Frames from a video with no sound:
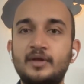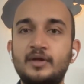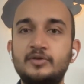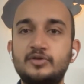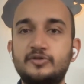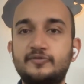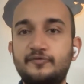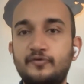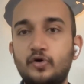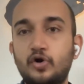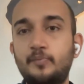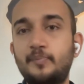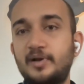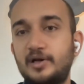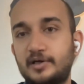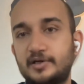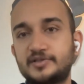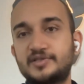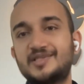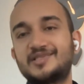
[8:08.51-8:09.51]
So 4
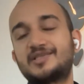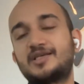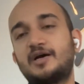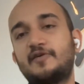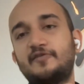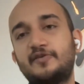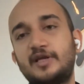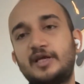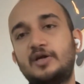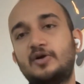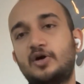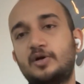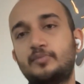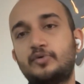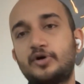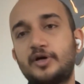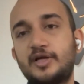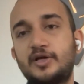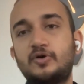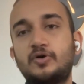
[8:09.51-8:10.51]
pillars: discovery,
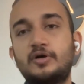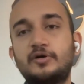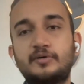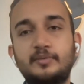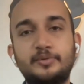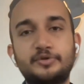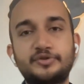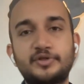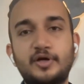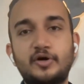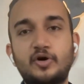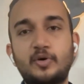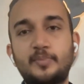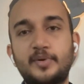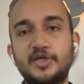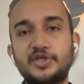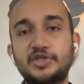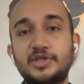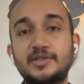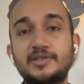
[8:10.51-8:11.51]
onboarding, contribution, and
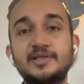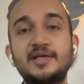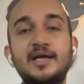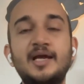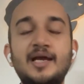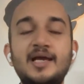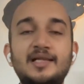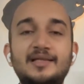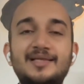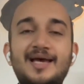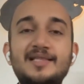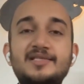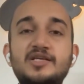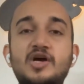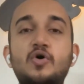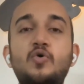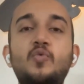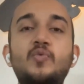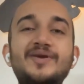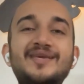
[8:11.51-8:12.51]
operations. That's
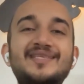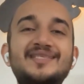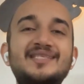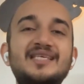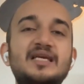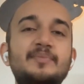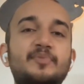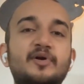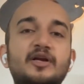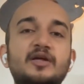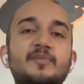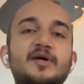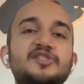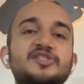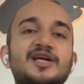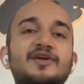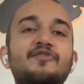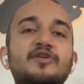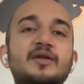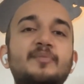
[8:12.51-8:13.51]
how we see pretty
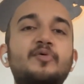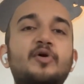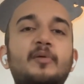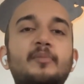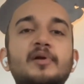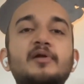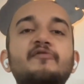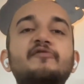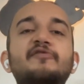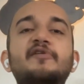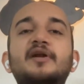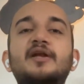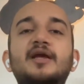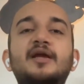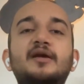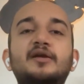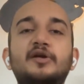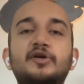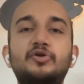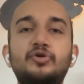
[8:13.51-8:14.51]
much every problem
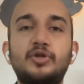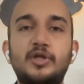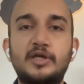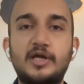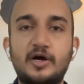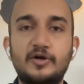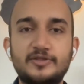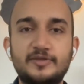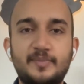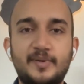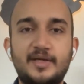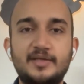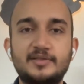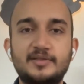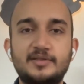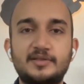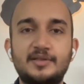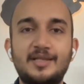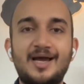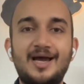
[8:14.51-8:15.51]
fitting in into the DAO
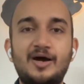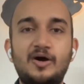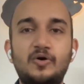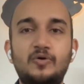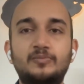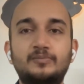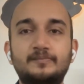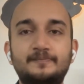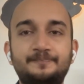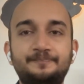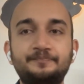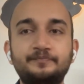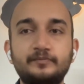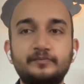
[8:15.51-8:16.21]
space. Now,